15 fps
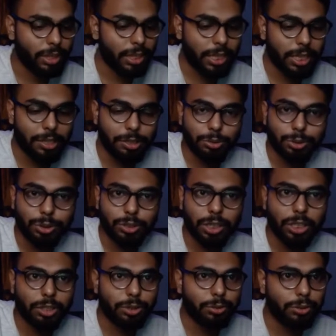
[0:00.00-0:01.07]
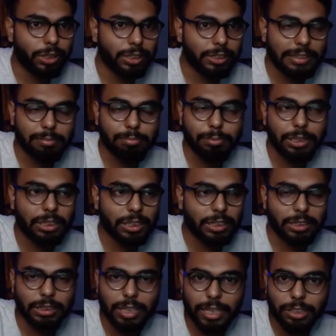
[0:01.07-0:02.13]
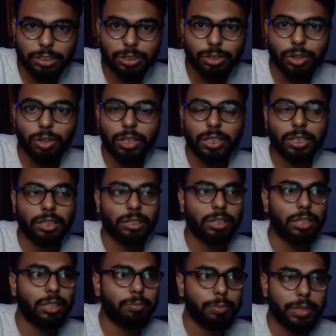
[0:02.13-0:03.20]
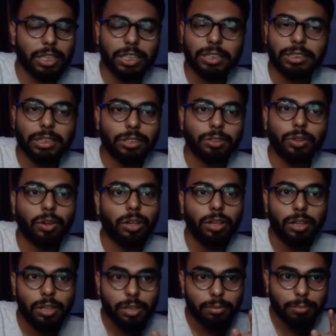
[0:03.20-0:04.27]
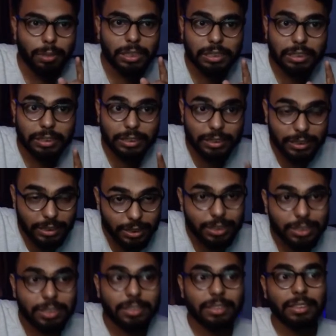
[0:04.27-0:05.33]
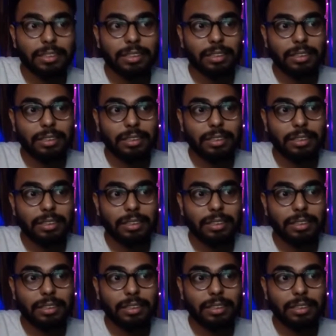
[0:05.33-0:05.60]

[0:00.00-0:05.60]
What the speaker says: They usually do the simple things like scrolling the page and all, but here